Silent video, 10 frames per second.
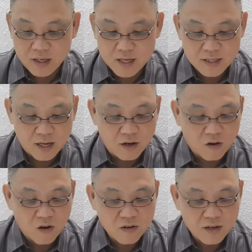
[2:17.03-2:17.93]
is a
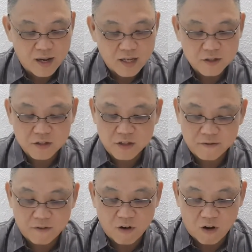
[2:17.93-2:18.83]

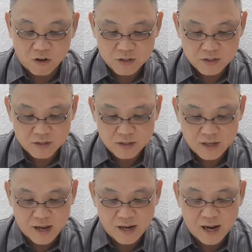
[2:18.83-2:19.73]
non-exhaustive clause,
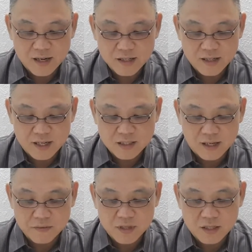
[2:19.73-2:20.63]
and under that
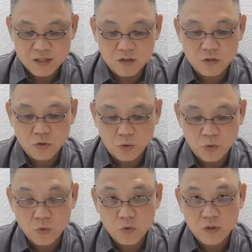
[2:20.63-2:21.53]
subsection
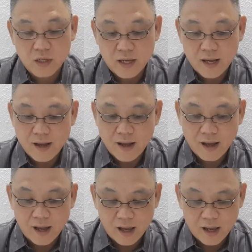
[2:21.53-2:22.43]

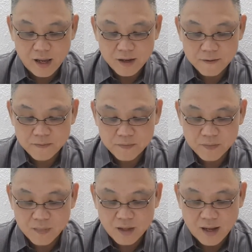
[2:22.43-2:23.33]
2A
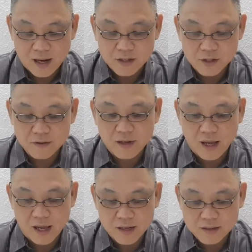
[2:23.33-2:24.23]
until
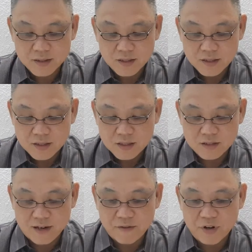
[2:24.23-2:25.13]
K,
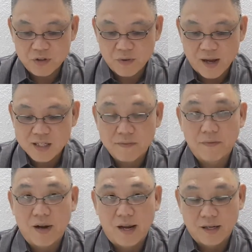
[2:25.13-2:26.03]
striving to
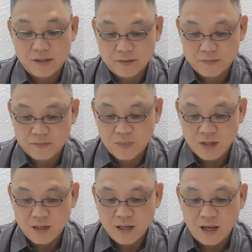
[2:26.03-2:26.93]
explain
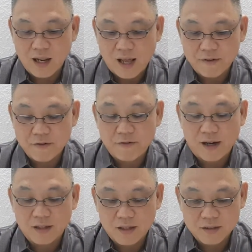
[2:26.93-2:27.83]
11
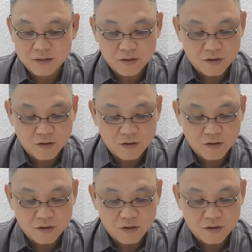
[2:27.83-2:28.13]
factors